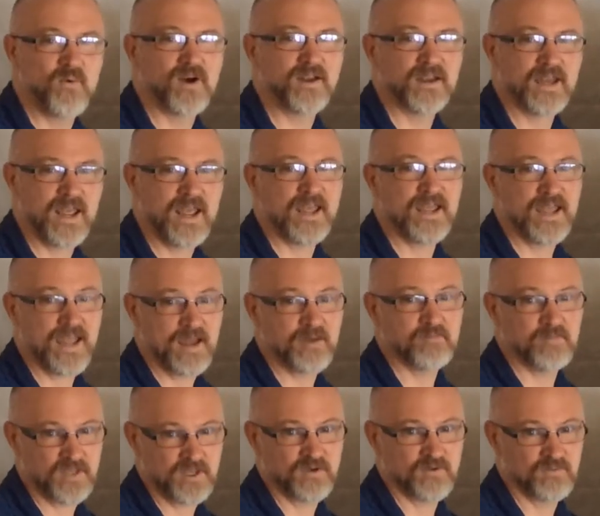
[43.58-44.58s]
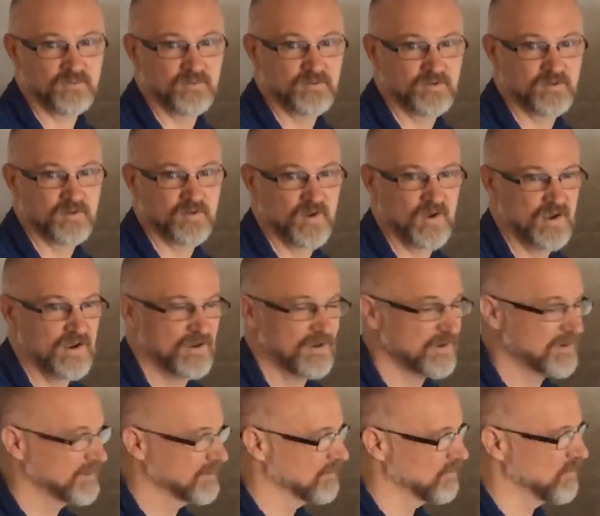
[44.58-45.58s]
1 AMU,
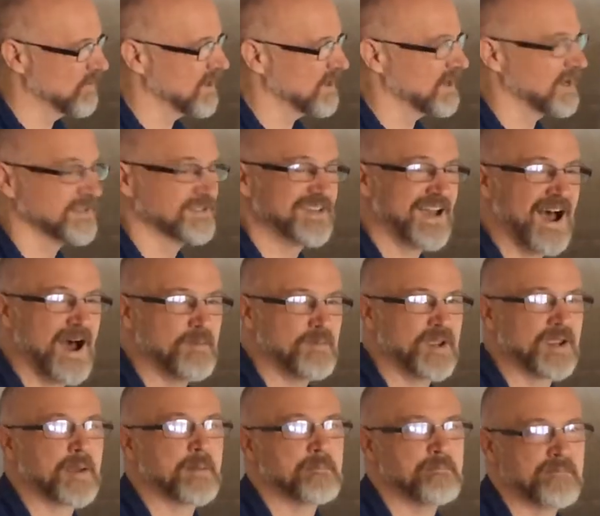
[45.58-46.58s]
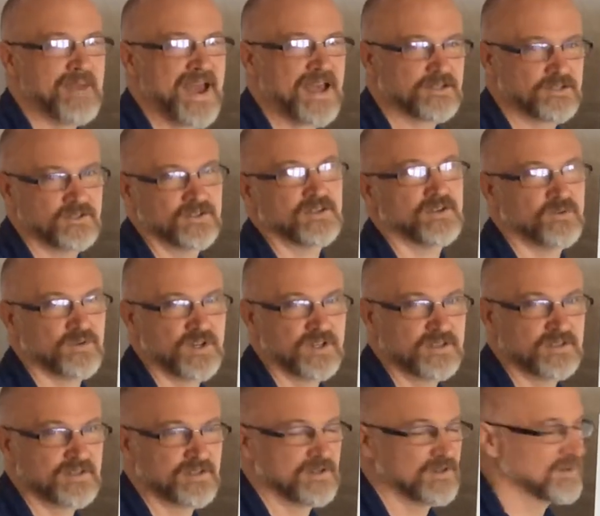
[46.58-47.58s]
one atomic mass
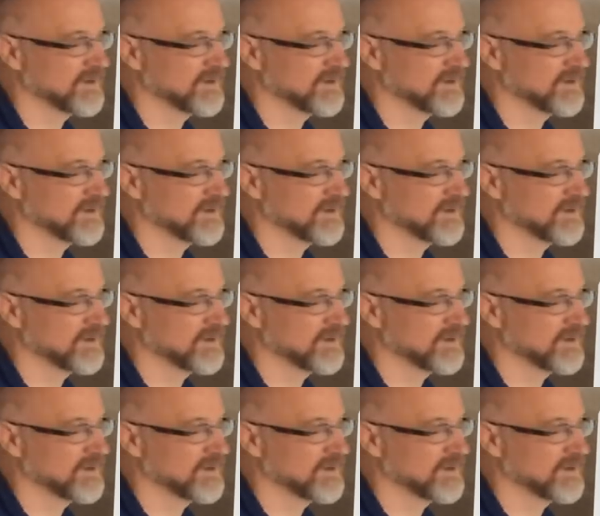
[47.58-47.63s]
unit